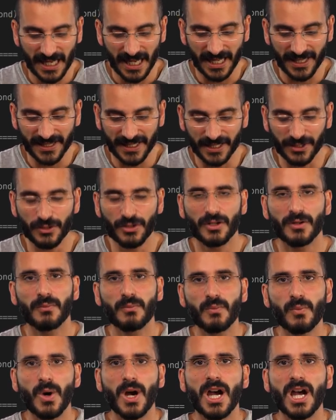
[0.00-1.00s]
And then you
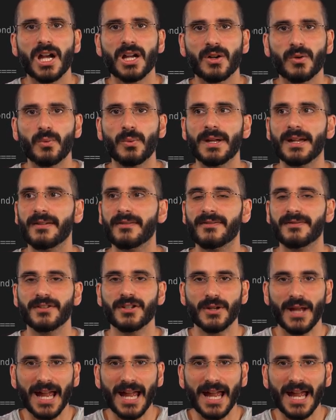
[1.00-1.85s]
can work with, you know,